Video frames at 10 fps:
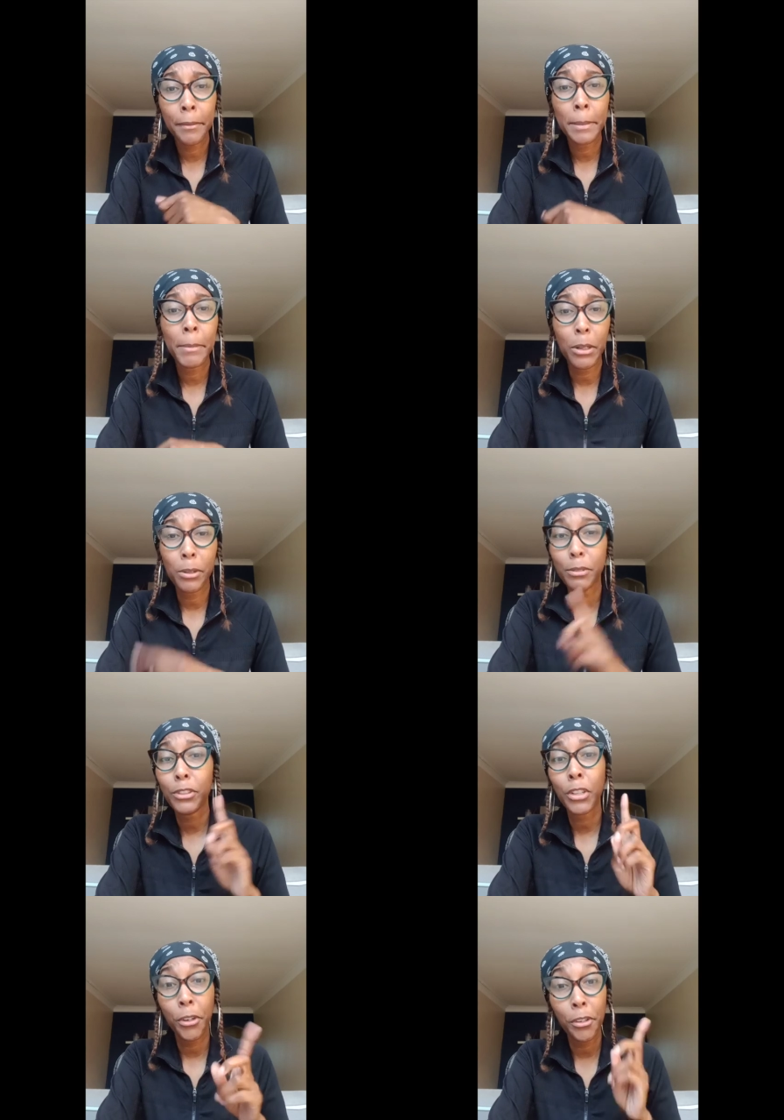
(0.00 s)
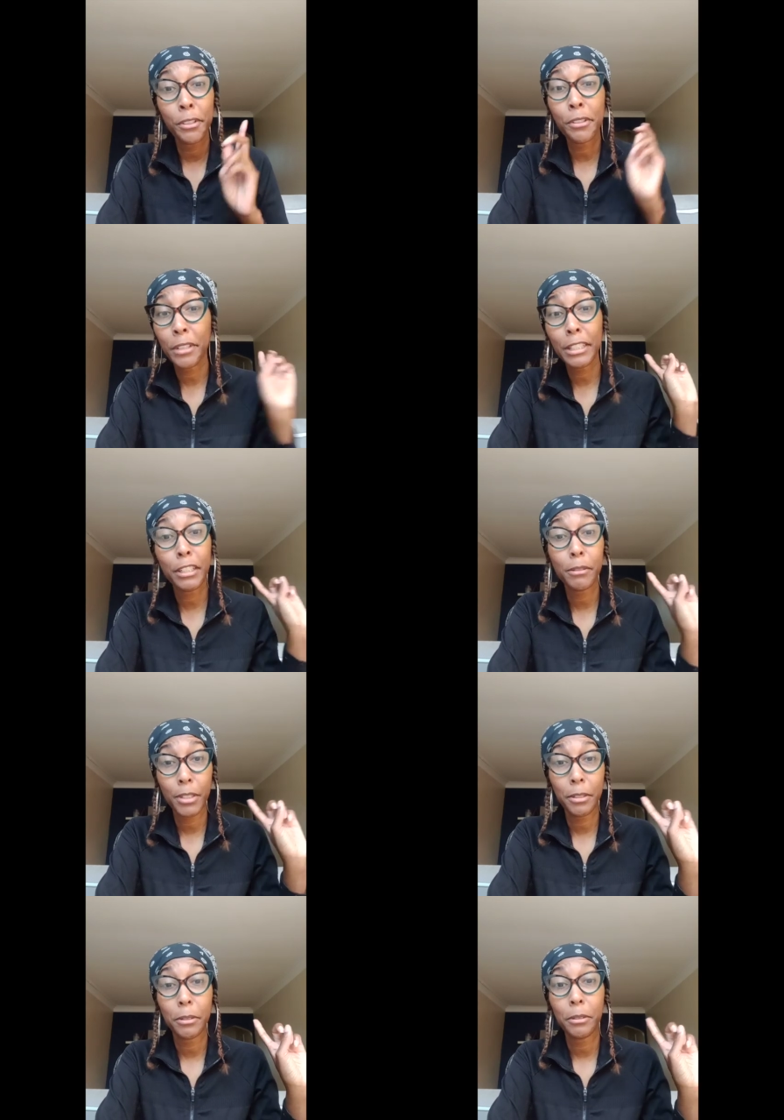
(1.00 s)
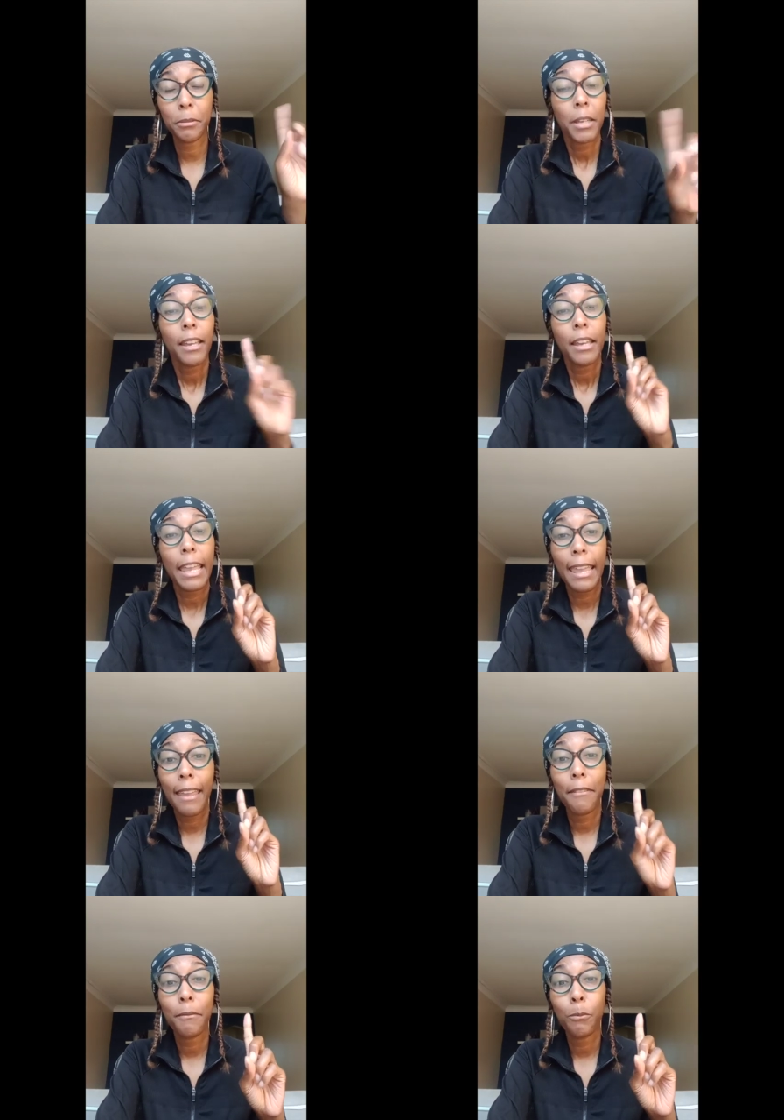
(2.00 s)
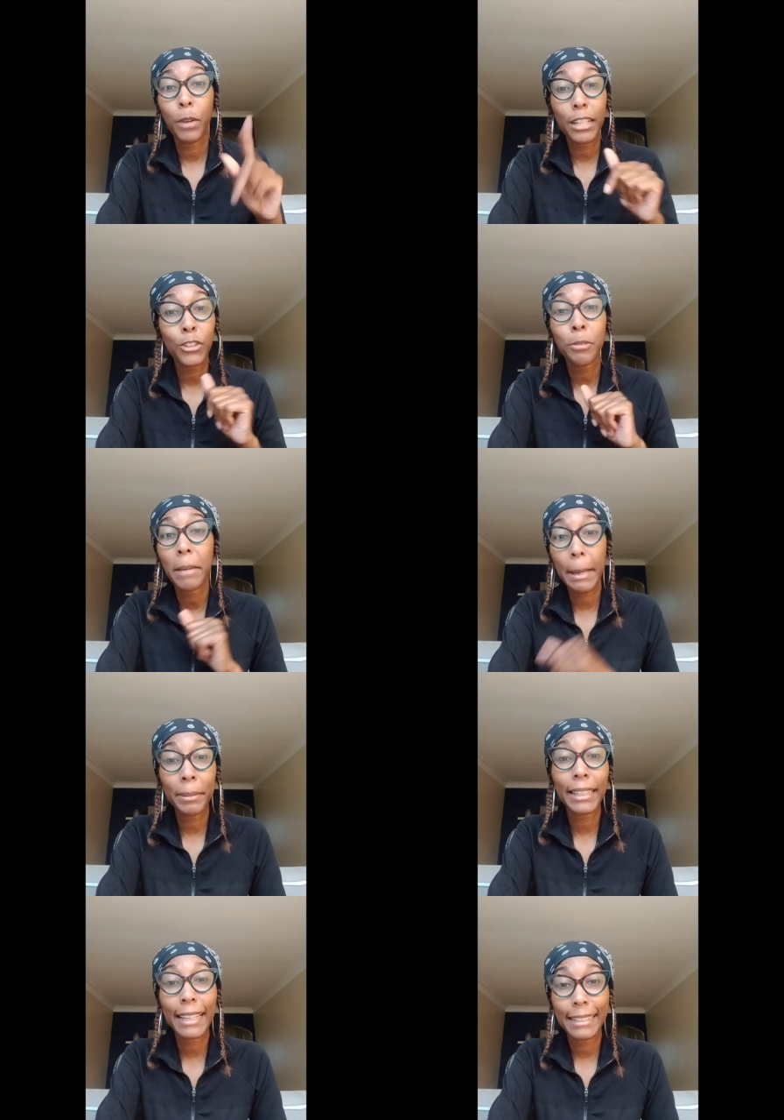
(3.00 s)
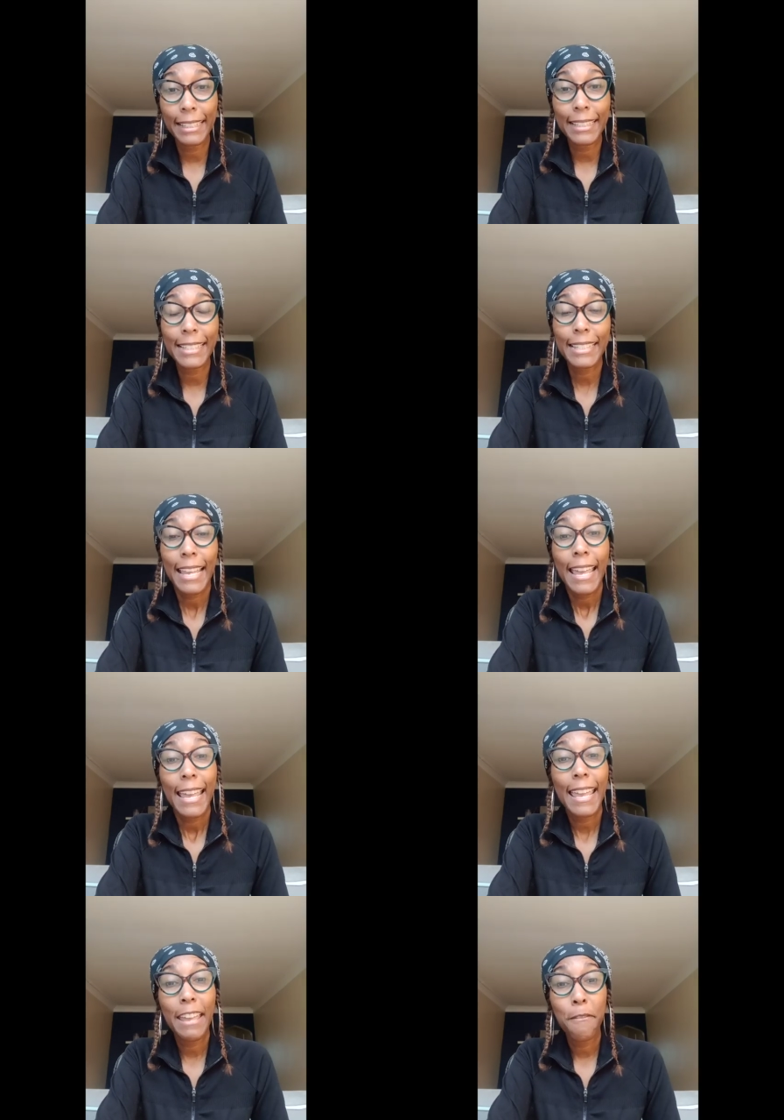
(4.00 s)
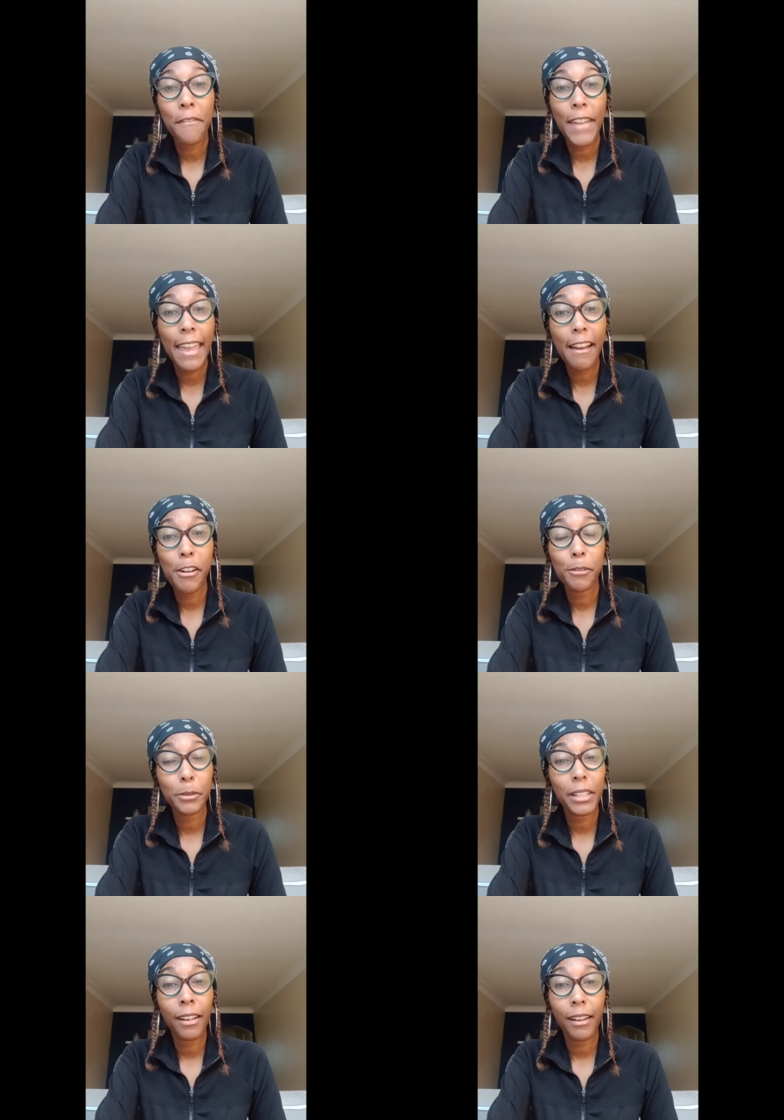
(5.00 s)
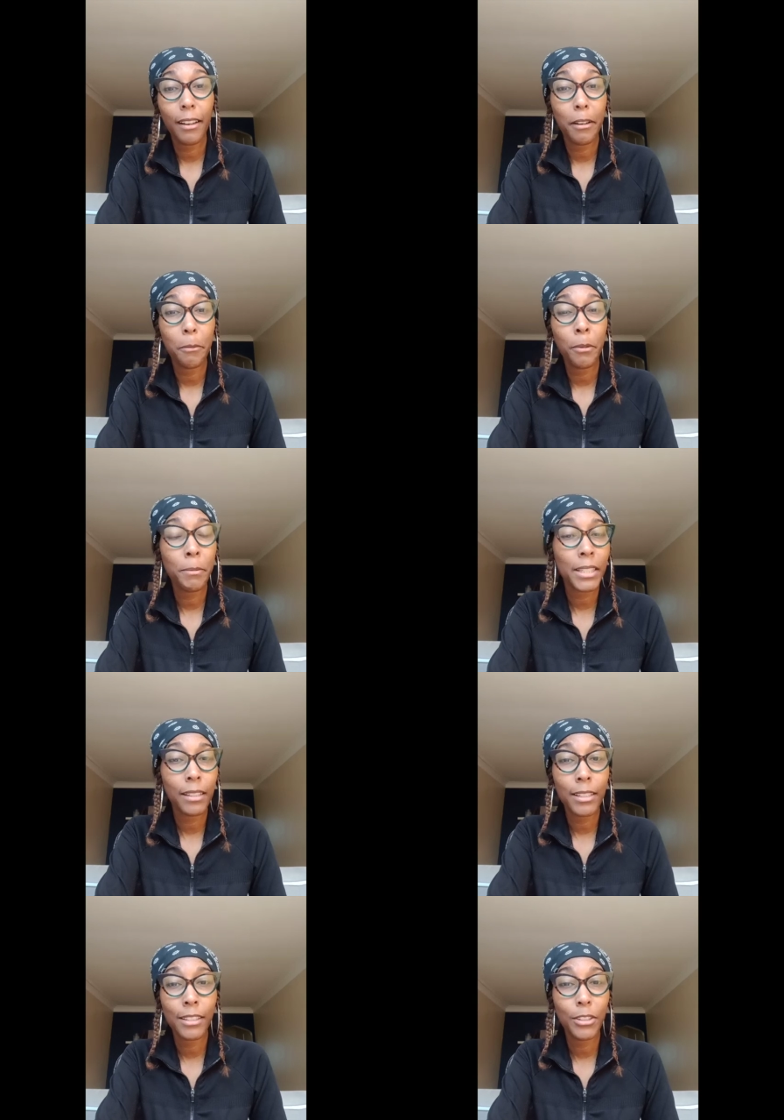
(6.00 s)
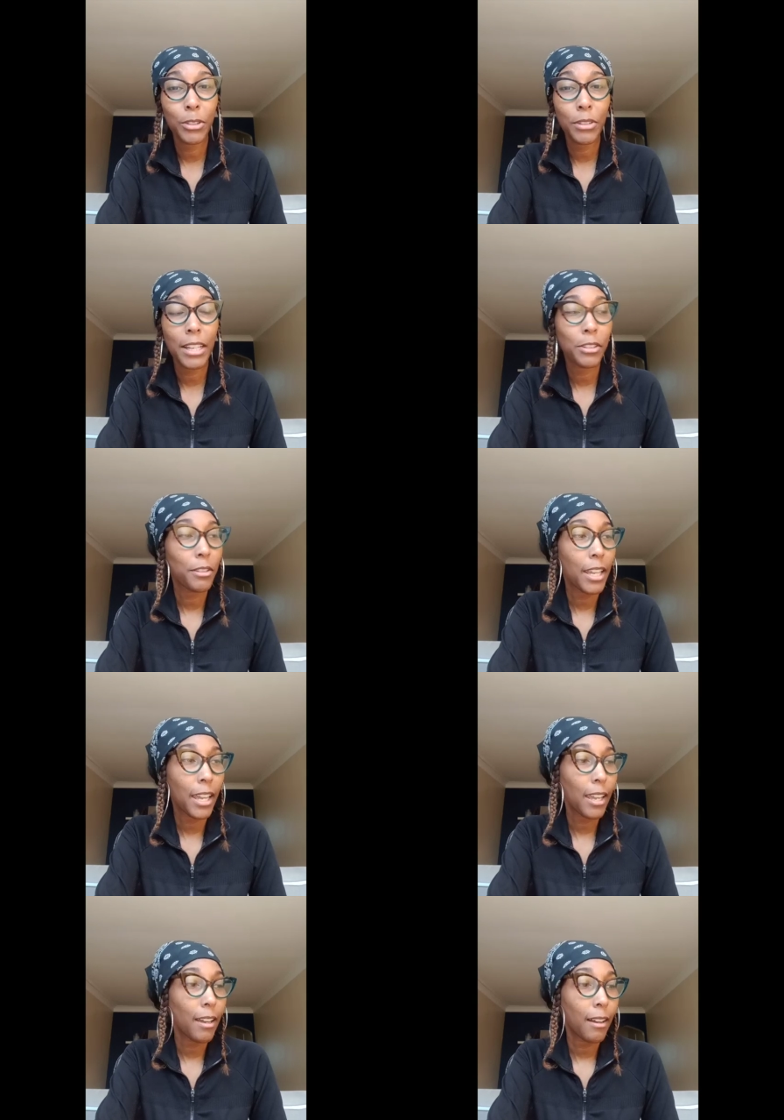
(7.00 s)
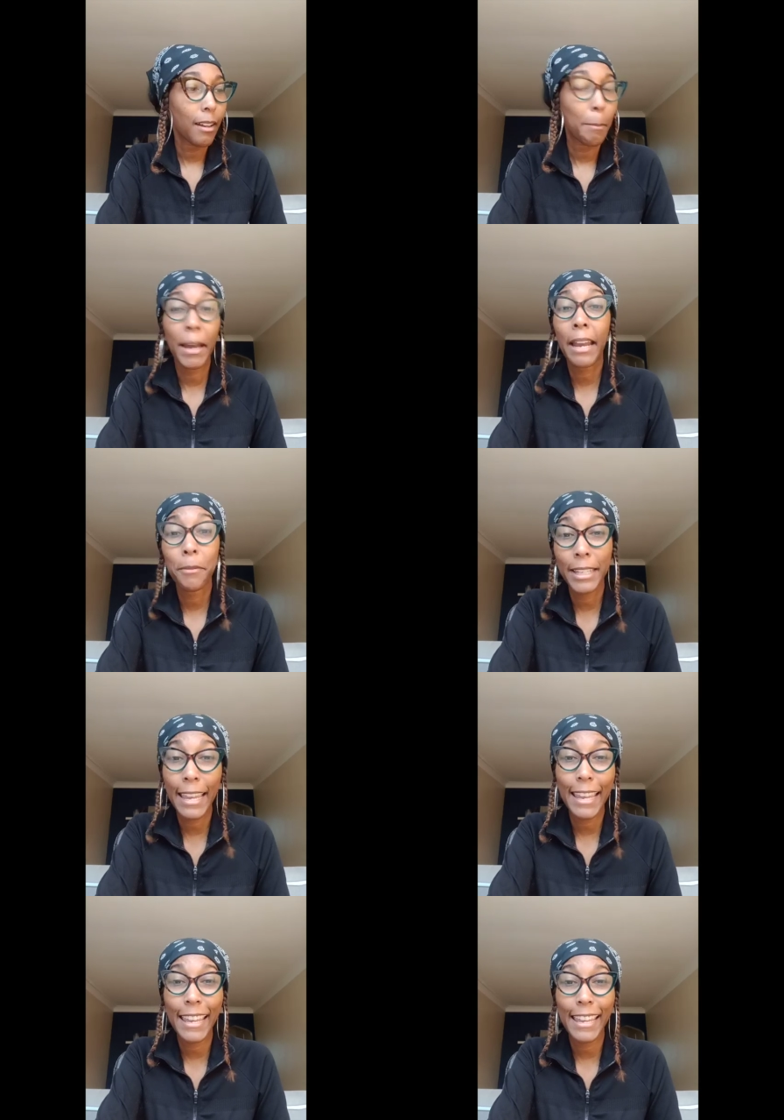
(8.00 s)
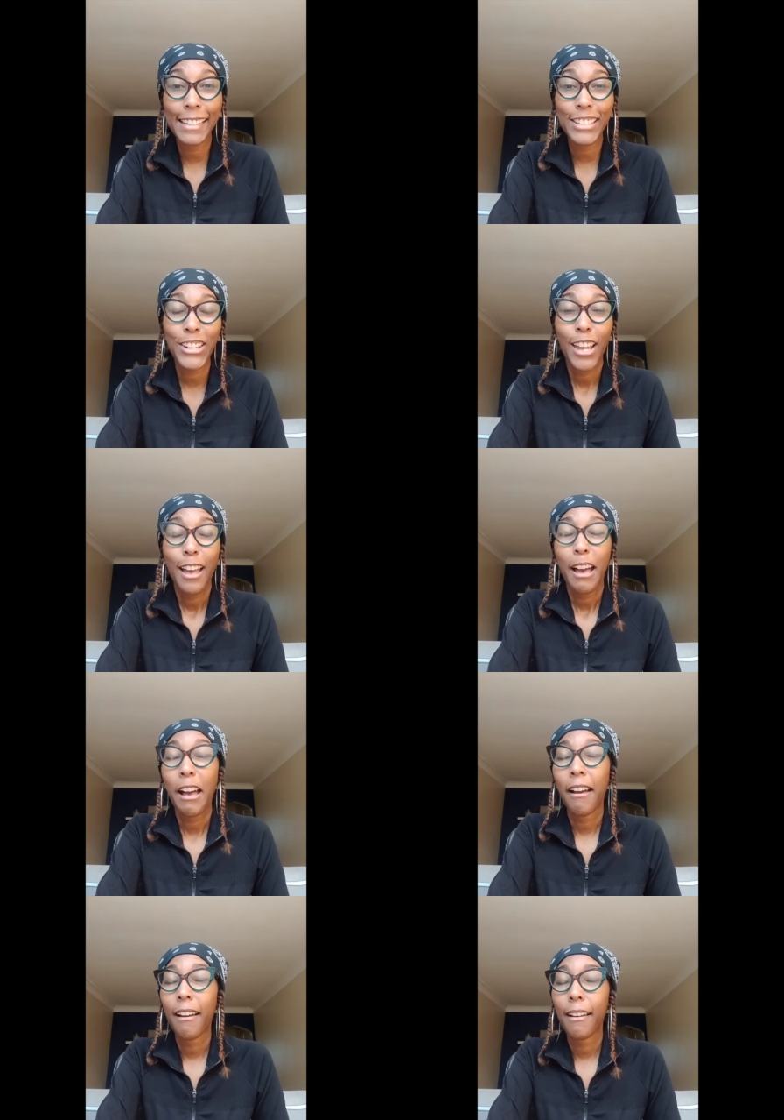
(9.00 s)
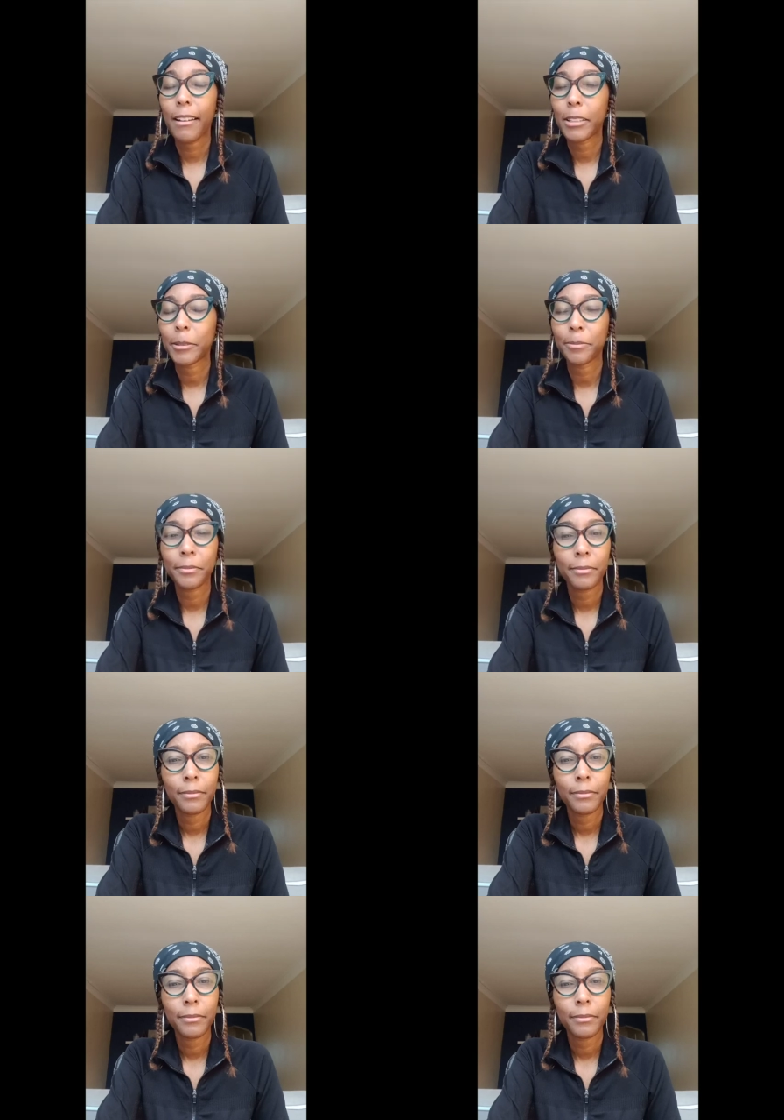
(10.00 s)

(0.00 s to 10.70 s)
remote, turned on YouTube, and went to my playlist and found, um, what was I listening to yesterday? Uh, Byron Cage, um,